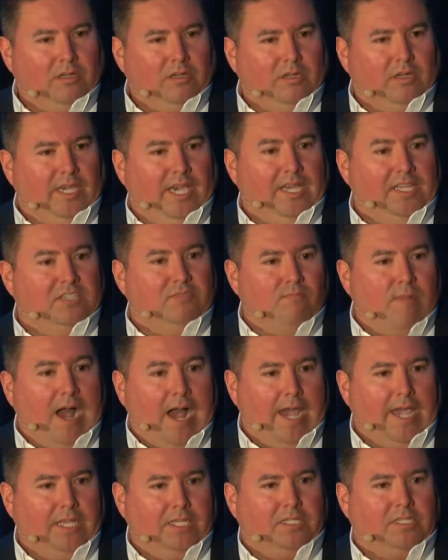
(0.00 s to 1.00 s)
kids'
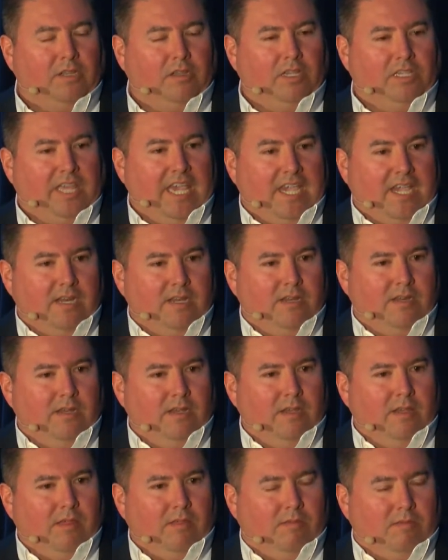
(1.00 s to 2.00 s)
minds so that they can,
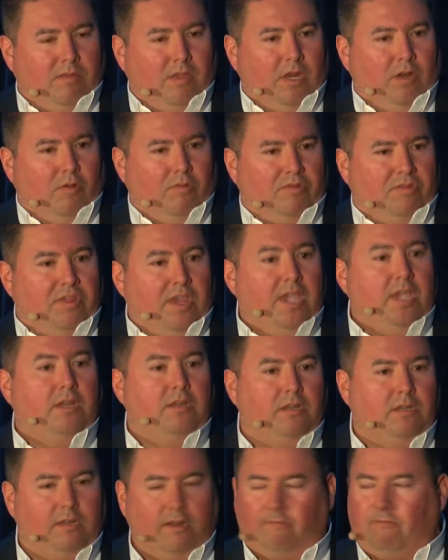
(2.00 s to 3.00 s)

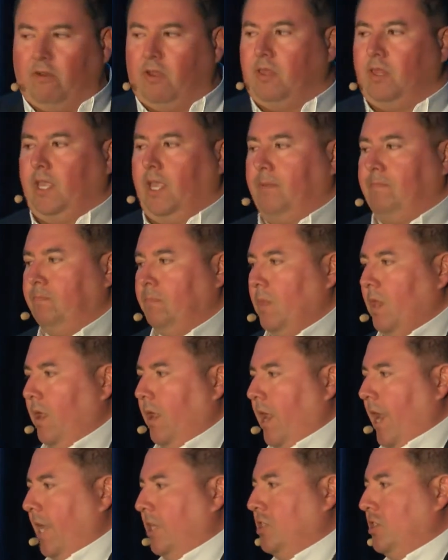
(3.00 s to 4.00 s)
think differently?
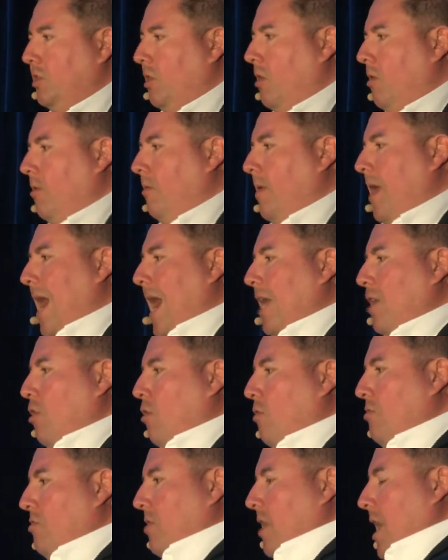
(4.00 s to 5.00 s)
And so I
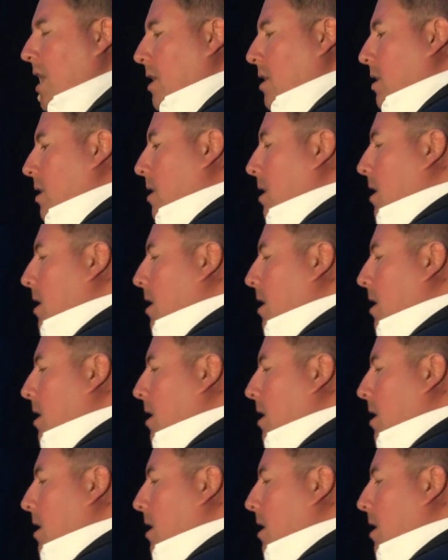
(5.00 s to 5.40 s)
don't think